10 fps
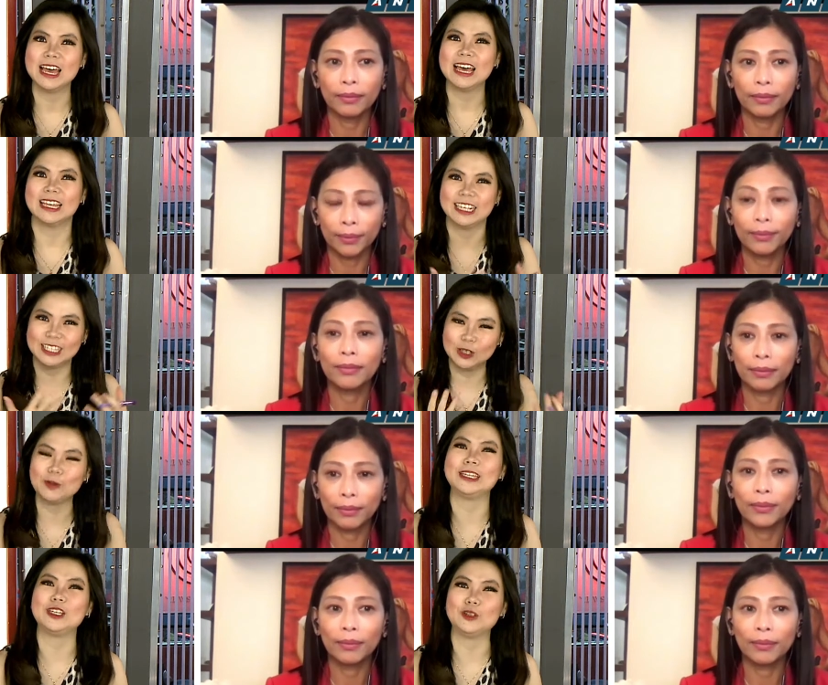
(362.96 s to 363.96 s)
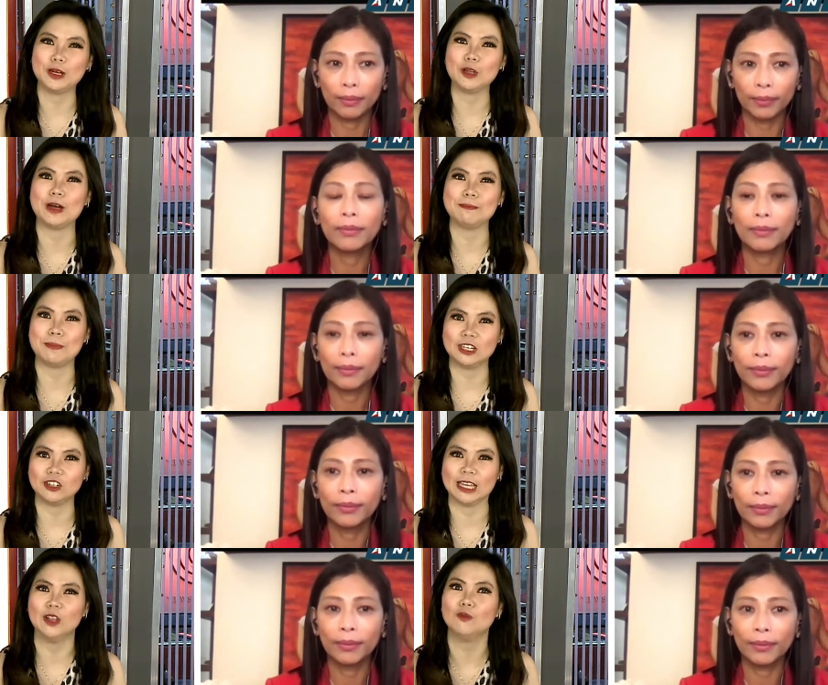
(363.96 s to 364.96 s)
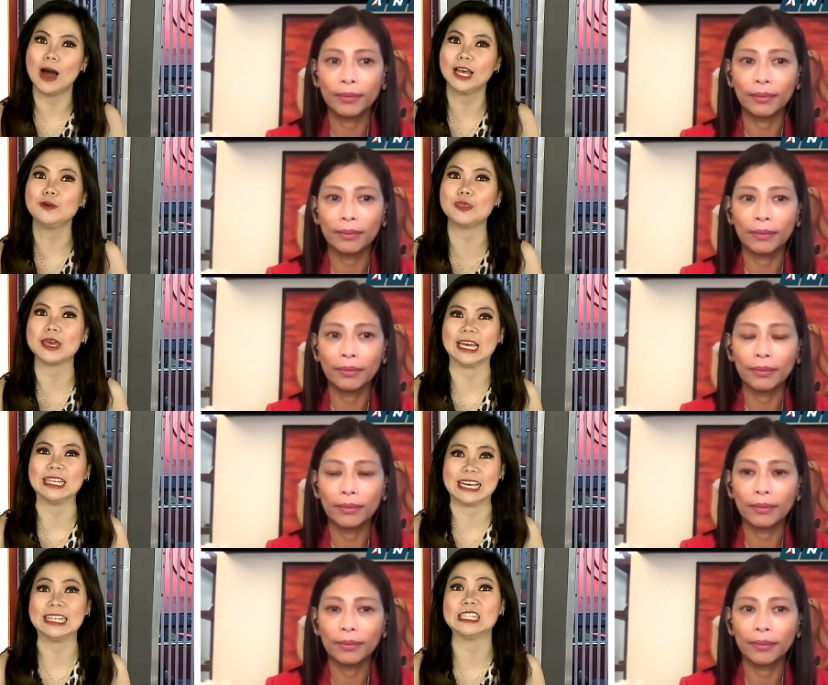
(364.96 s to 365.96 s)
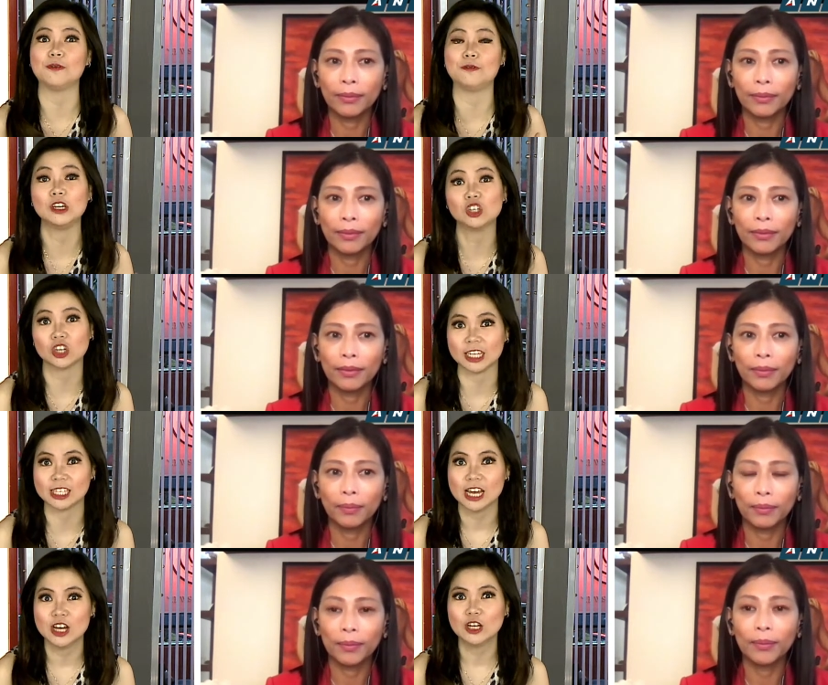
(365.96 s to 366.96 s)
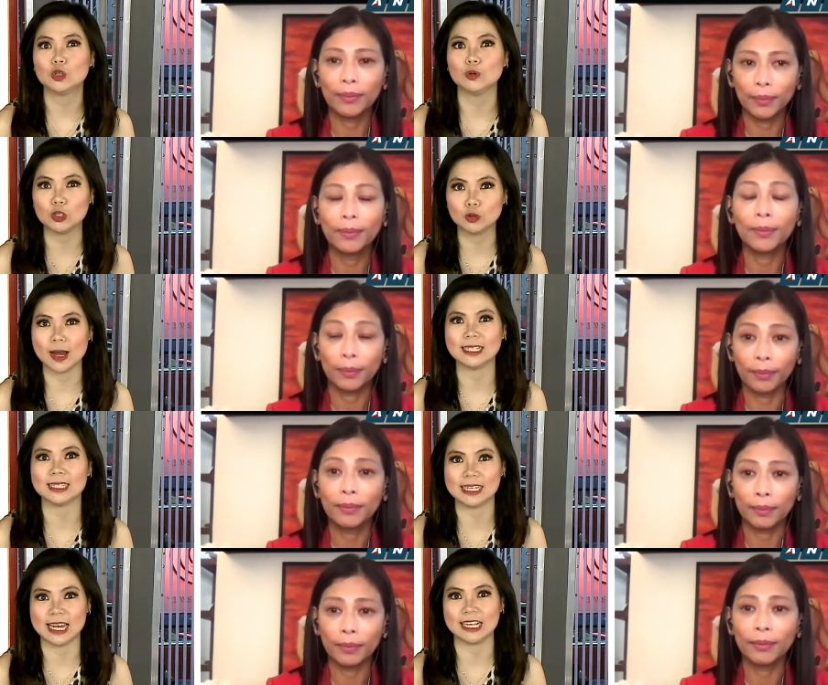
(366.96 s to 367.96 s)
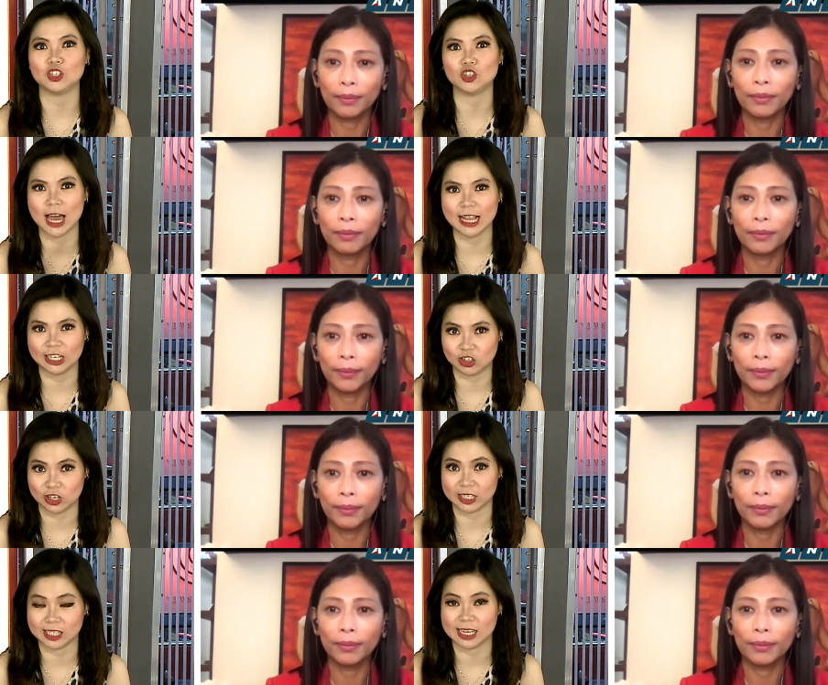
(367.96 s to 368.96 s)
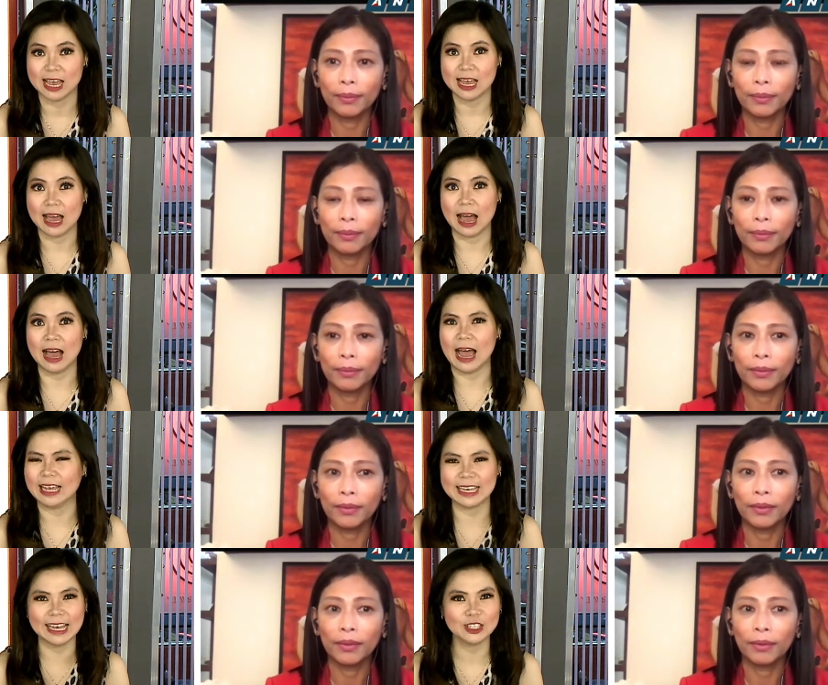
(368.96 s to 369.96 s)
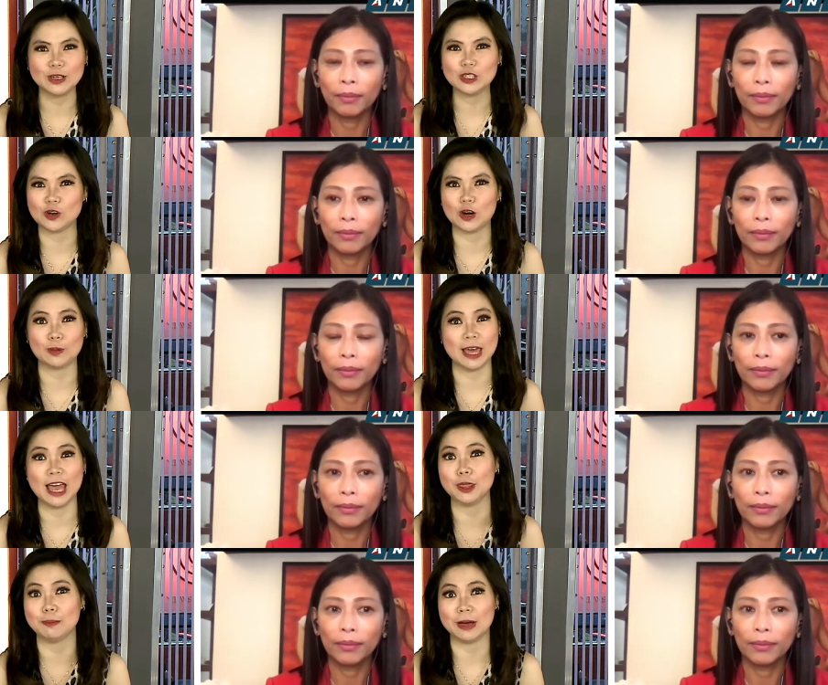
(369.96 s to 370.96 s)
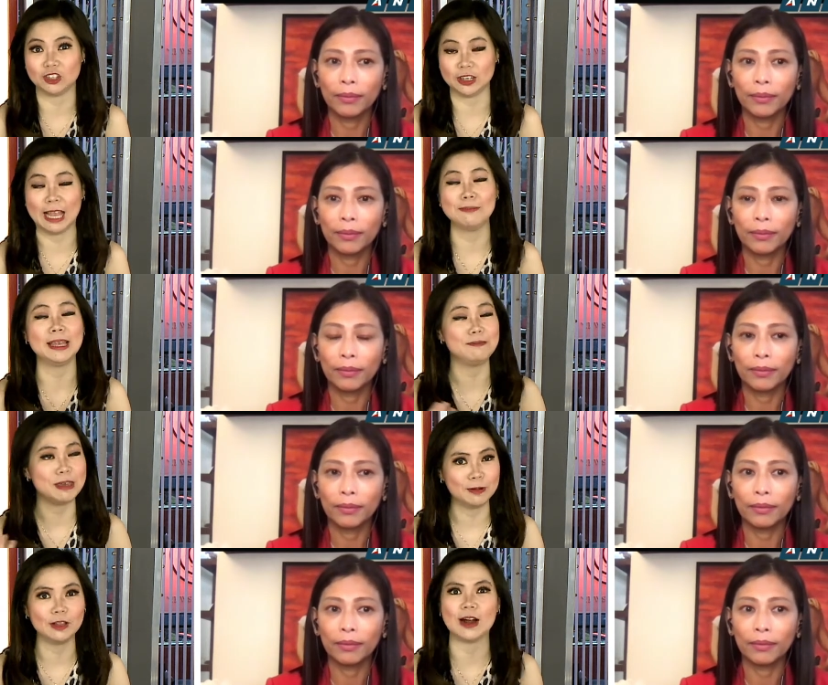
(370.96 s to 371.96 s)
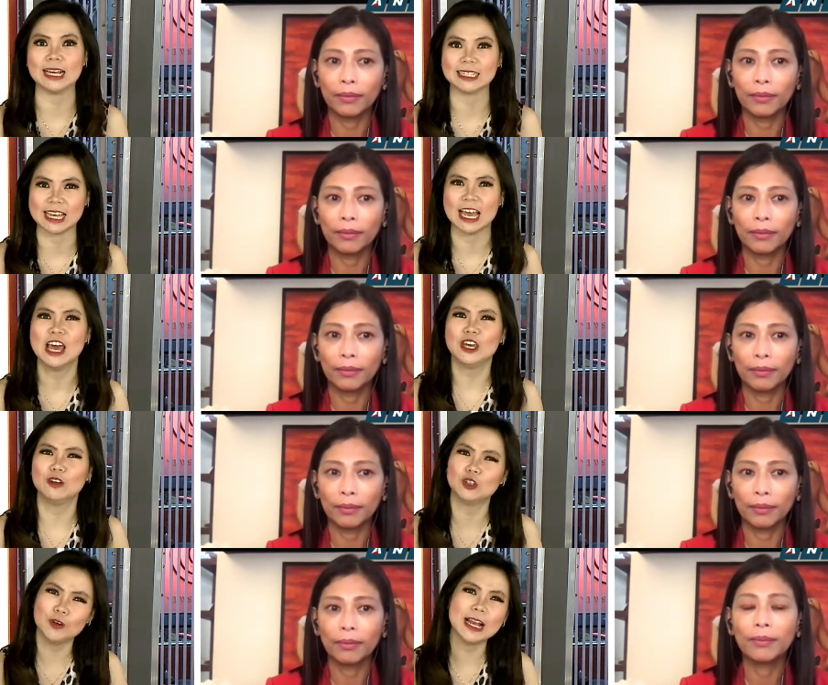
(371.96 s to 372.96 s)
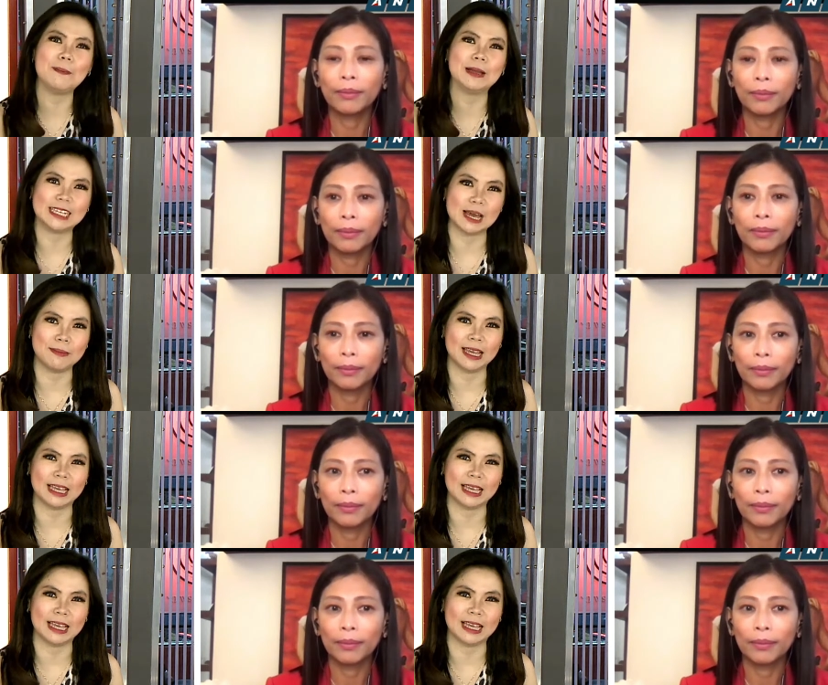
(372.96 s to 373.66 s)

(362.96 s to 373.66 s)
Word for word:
Speaker 1: that is the 2021 budget and why you think it's insufficient to address the day's challenges? Uh, I guess we start with a health budget. And many people are asking, you know, during a pandemic,